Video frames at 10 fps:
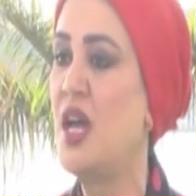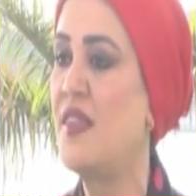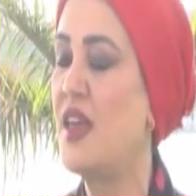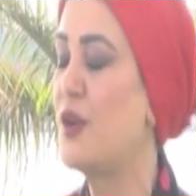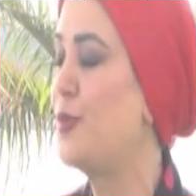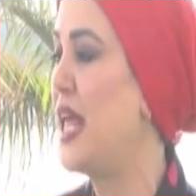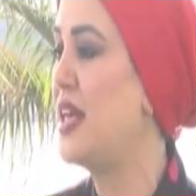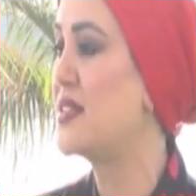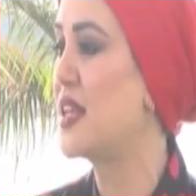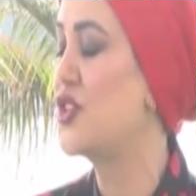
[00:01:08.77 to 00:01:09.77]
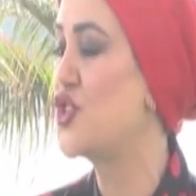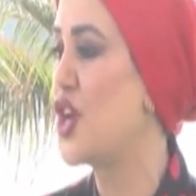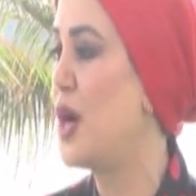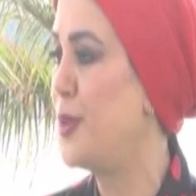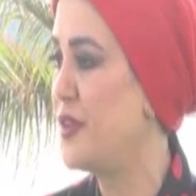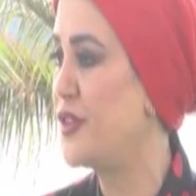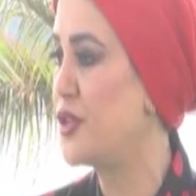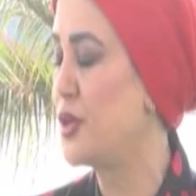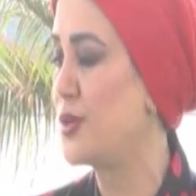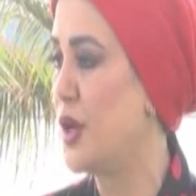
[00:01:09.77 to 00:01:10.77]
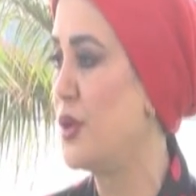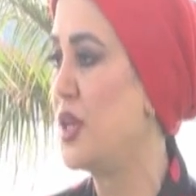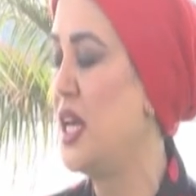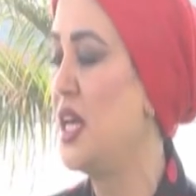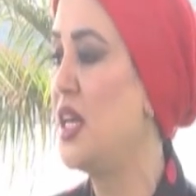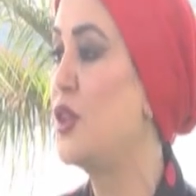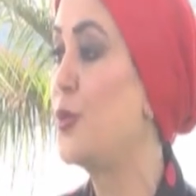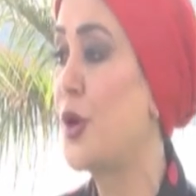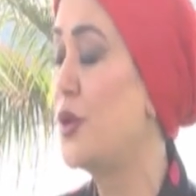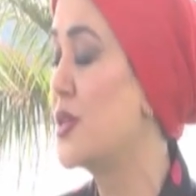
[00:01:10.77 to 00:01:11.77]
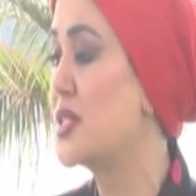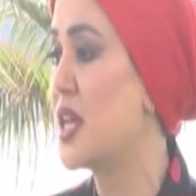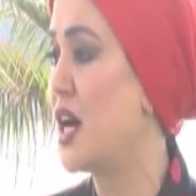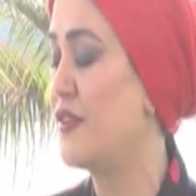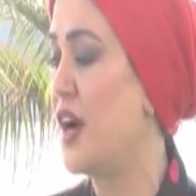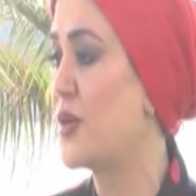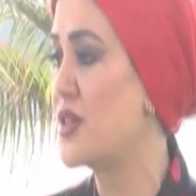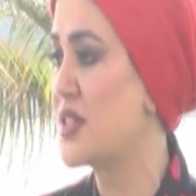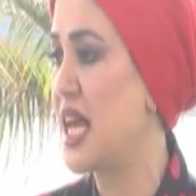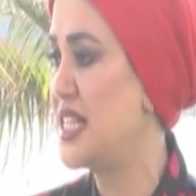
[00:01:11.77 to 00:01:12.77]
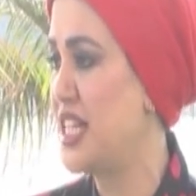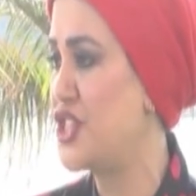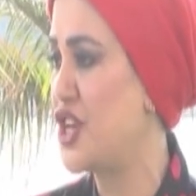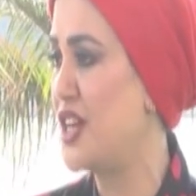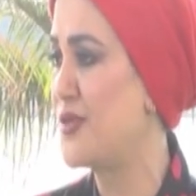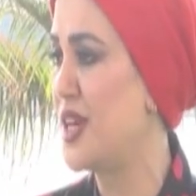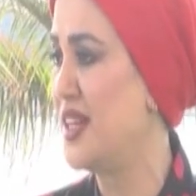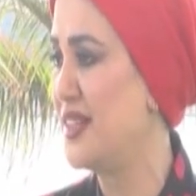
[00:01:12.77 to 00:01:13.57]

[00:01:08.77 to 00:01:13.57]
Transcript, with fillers: they are playing such a pivotal role in the progress of our society in general.